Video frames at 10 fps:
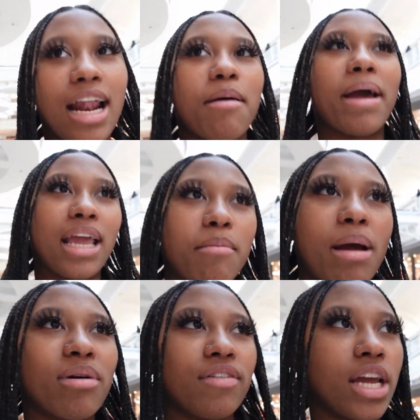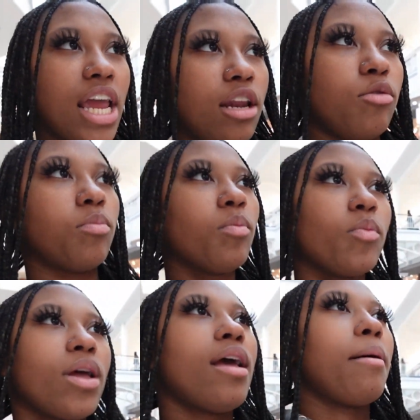that I might get my brother a candle.
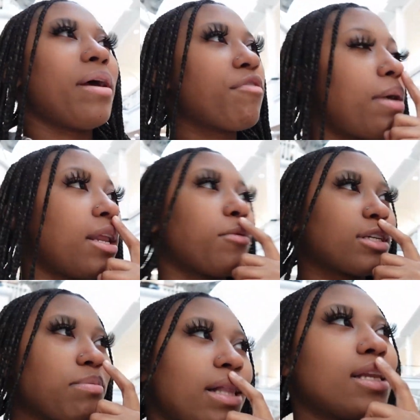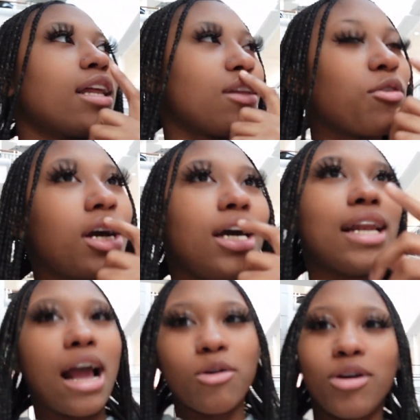Bath & Body Works smelling a little good,
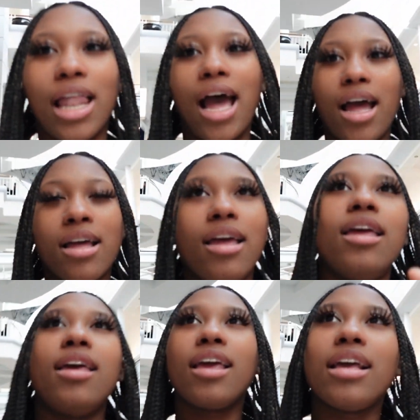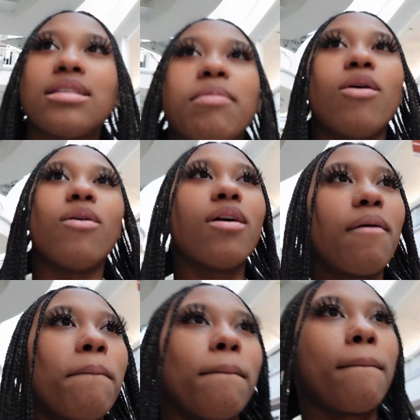not gonna lie. It smells.
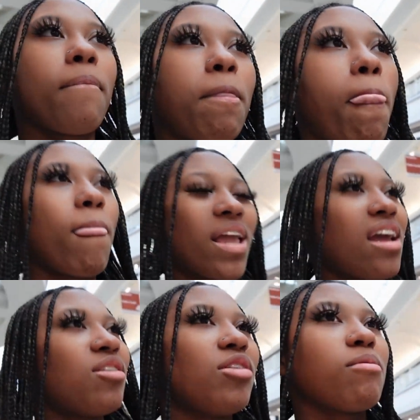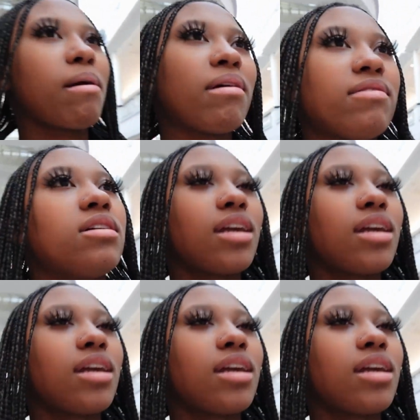Yeah, you know my brother,